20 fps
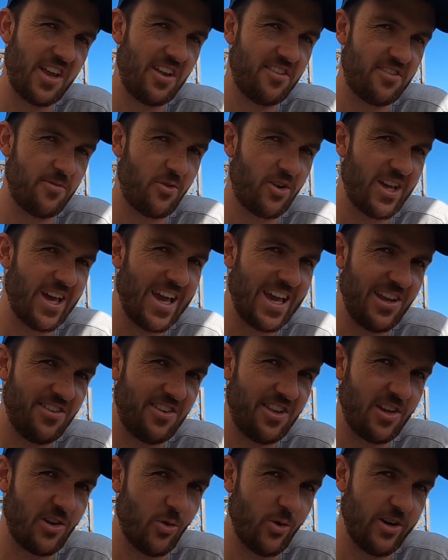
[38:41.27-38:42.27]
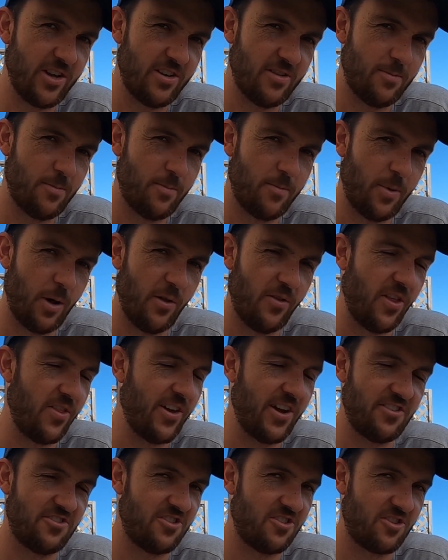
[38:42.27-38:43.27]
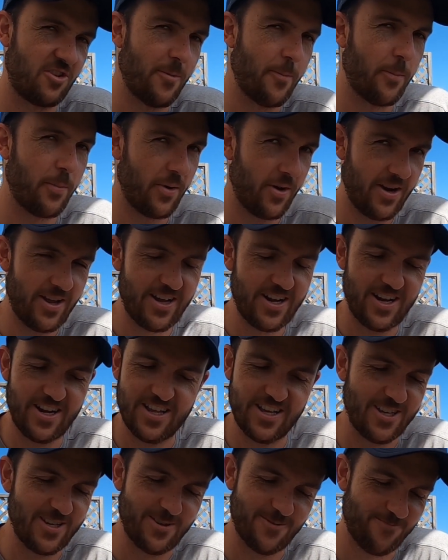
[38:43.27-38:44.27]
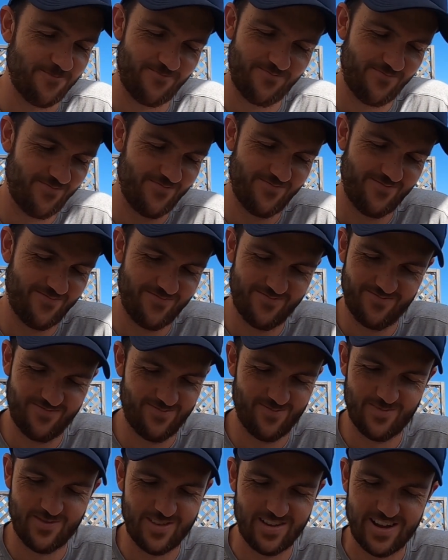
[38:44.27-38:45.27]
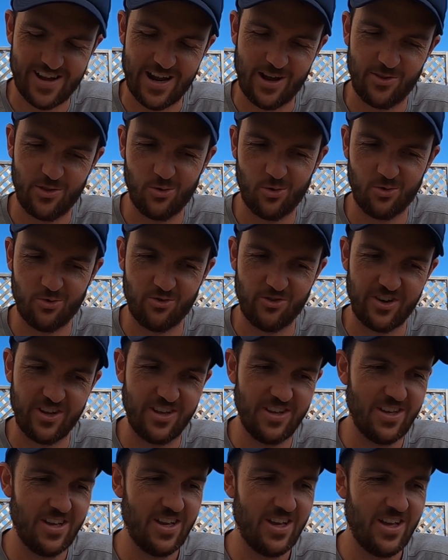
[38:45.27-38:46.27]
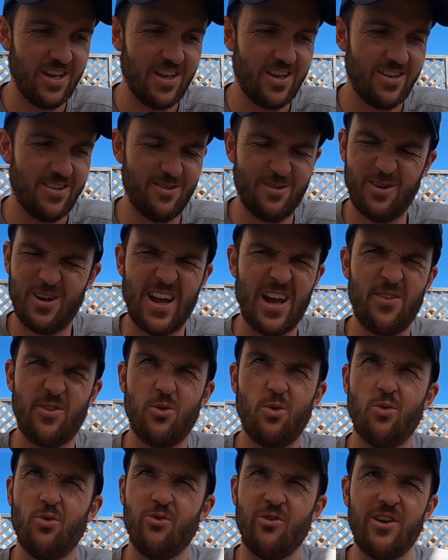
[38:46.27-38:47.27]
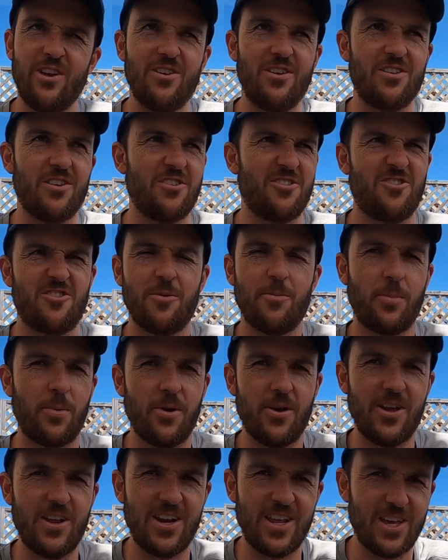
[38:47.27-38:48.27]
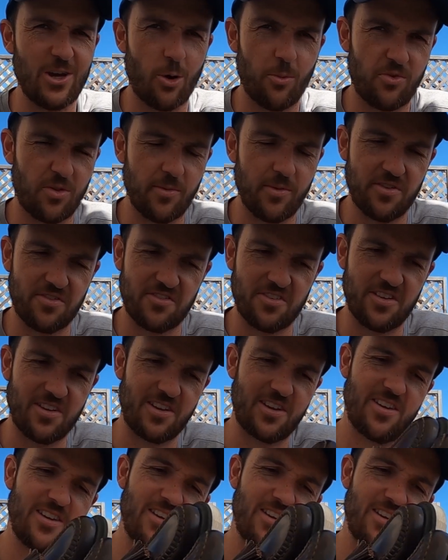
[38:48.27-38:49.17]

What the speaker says: something like 80 quid, but I think that's just completely out of the ordinary. Like, it's completely optimistic.